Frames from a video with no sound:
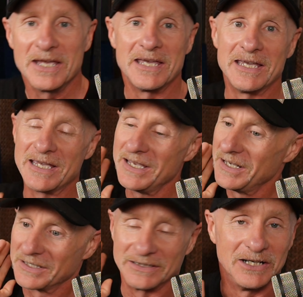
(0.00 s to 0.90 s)
He
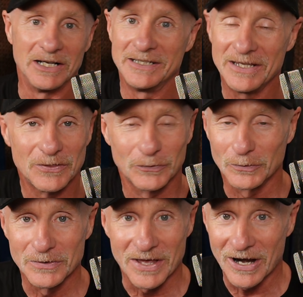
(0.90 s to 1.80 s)
gunned it
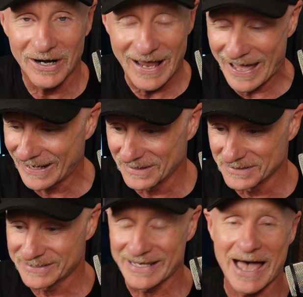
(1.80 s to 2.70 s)
through there, out of
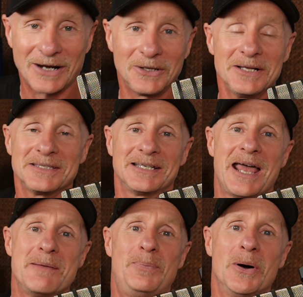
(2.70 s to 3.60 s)
the saddle.
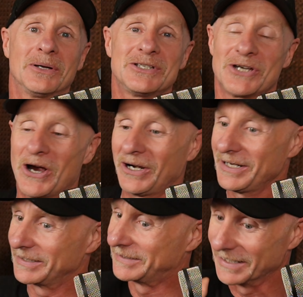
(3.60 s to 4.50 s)
Today, Pogačar
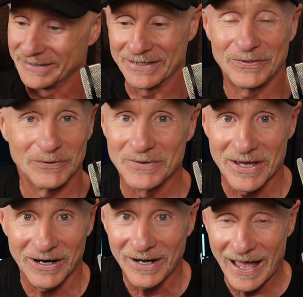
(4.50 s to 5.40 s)
gunned it through
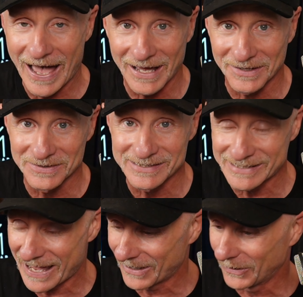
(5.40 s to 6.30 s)
there, out of the
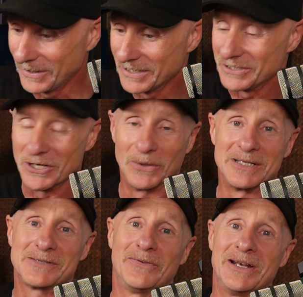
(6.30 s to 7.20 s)
saddle.
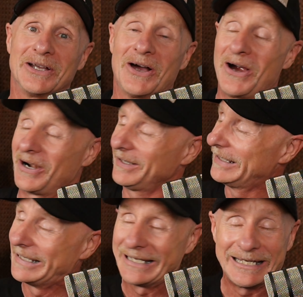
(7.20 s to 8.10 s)
Jonas Vingegaard,
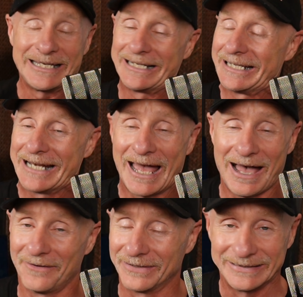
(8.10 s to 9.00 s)
he didn't
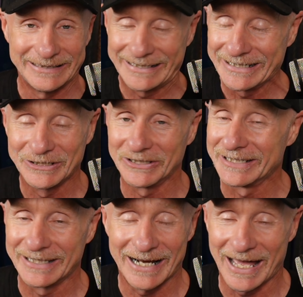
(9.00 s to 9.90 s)
have it. He
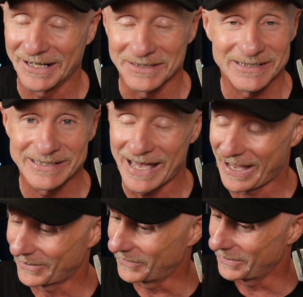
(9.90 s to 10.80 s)
couldn't get out of the
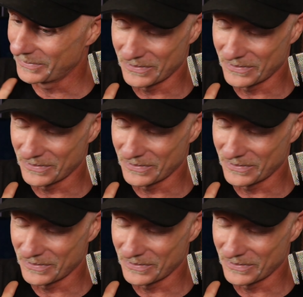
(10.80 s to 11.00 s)
saddle.